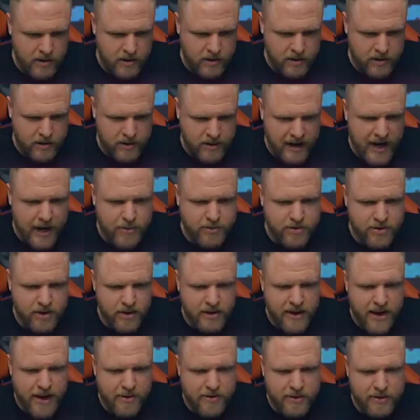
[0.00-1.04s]
So the caption
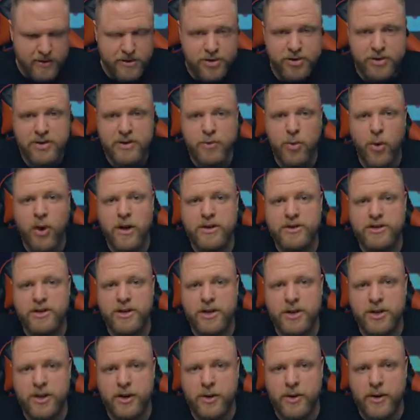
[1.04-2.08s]
on that one is she wants you
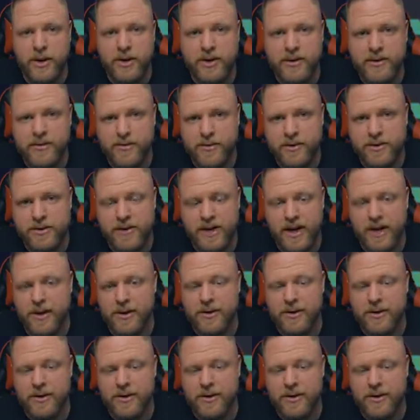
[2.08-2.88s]
to do it, which I